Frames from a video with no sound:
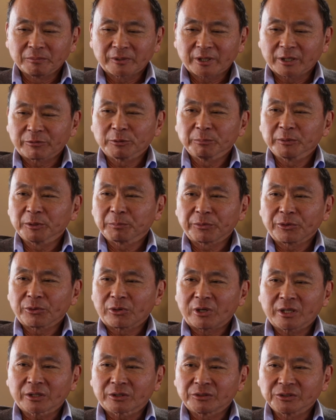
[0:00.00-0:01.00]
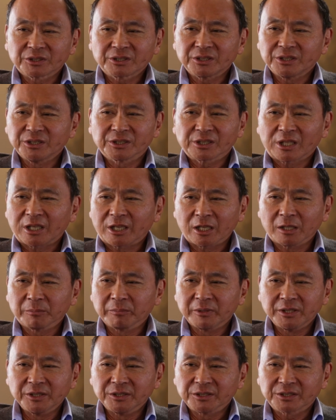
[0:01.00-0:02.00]
government bureaucracies,
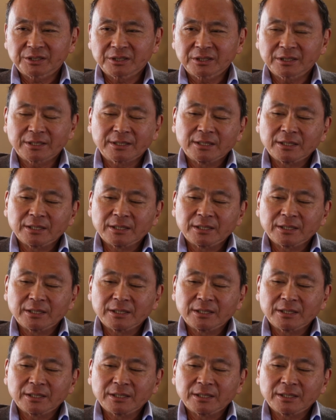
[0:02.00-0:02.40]
armies,